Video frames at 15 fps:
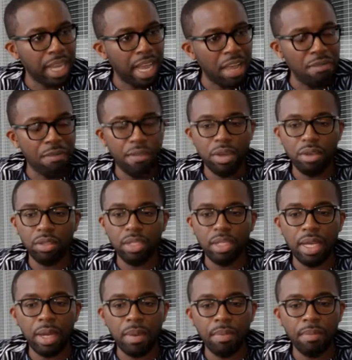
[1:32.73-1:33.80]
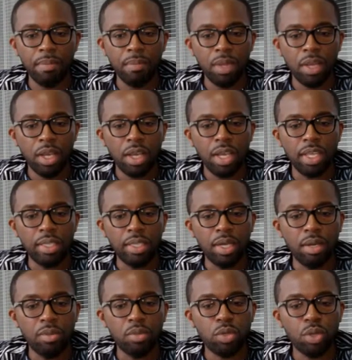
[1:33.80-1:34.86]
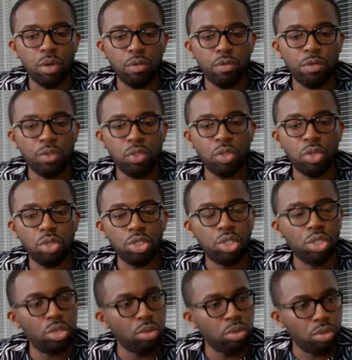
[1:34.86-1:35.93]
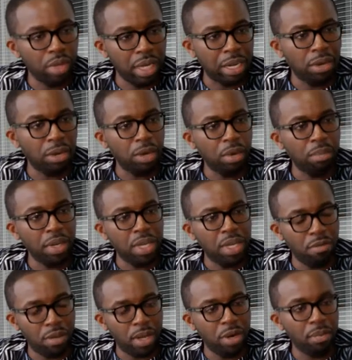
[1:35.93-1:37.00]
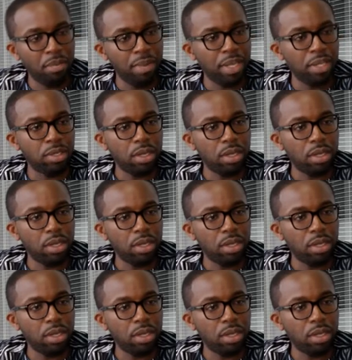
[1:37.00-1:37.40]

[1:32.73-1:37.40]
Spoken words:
I felt in terms of social economic development,